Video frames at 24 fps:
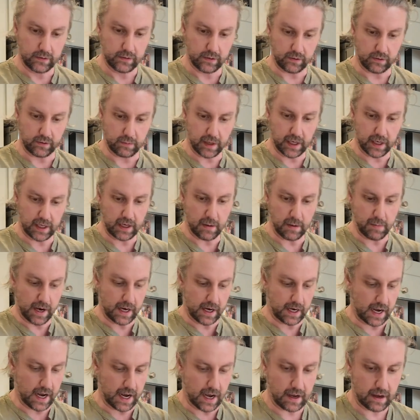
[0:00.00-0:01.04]
To make your
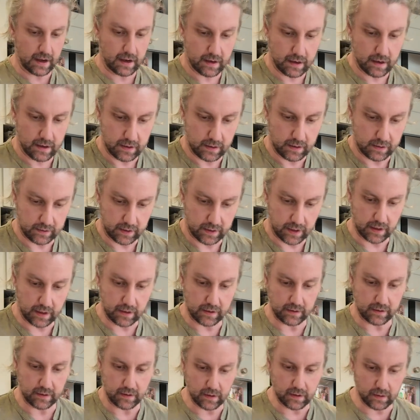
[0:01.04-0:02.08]
baguette, let's get
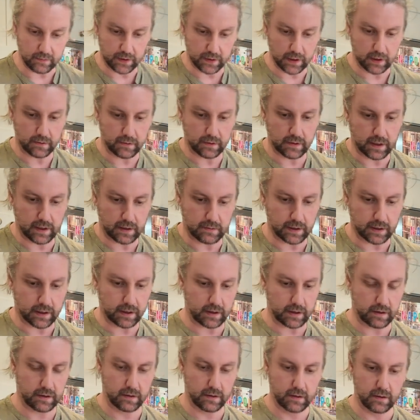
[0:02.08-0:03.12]
this into view. There we go.
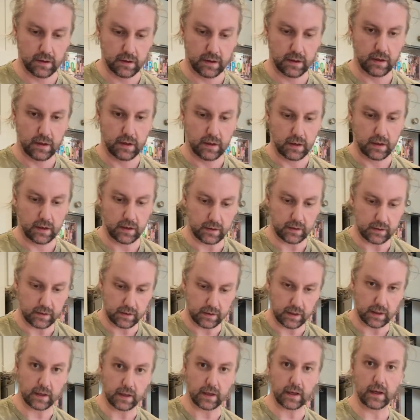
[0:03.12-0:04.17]
You can see
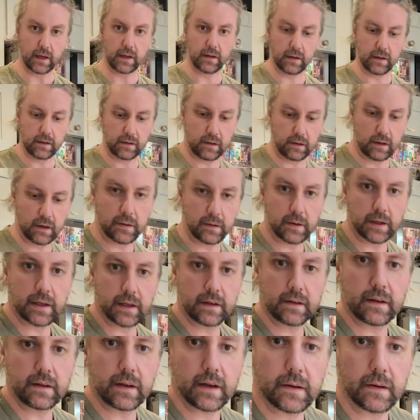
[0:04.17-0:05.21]
that. Let's lower this
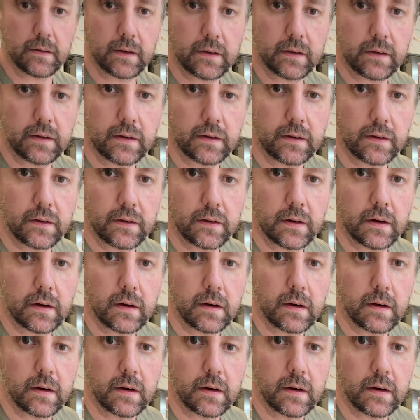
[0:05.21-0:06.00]
down a touch.